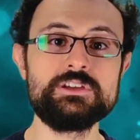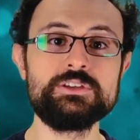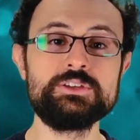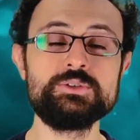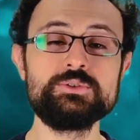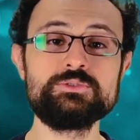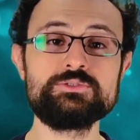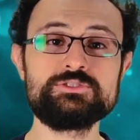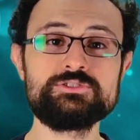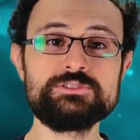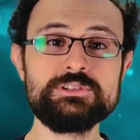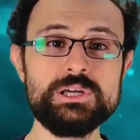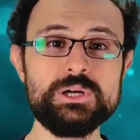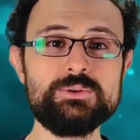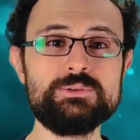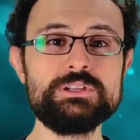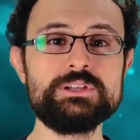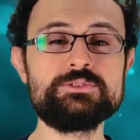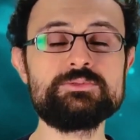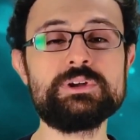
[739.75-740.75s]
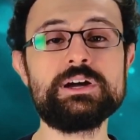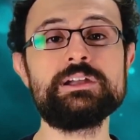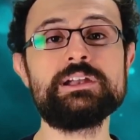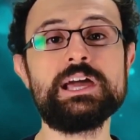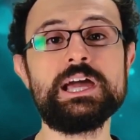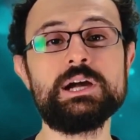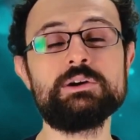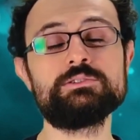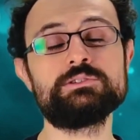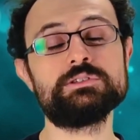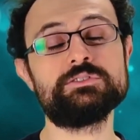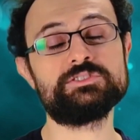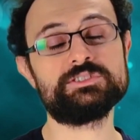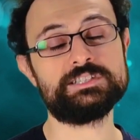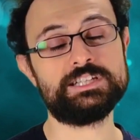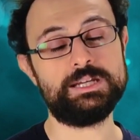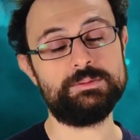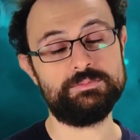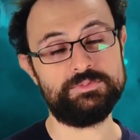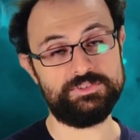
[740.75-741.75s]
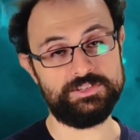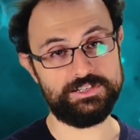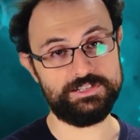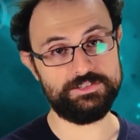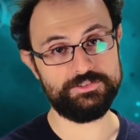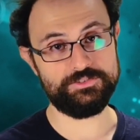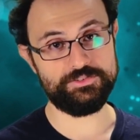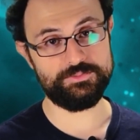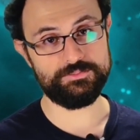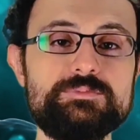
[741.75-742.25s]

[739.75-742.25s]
you slowly run out of stem cells.